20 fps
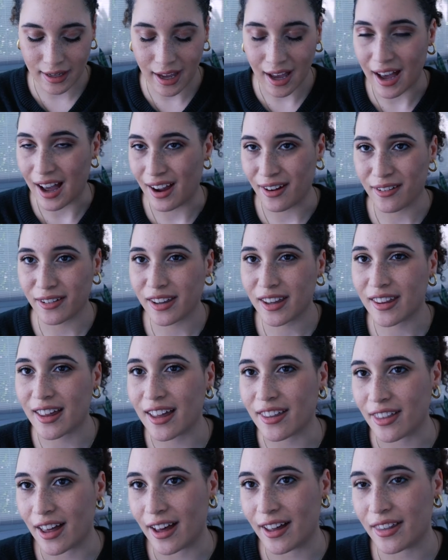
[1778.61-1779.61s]
yeah, I really
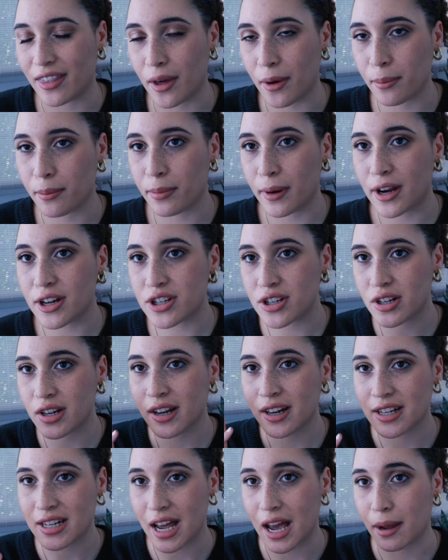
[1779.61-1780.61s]
like that. That brush
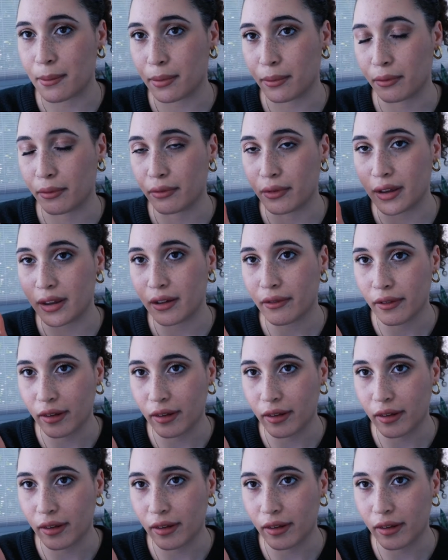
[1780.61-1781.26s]
type really,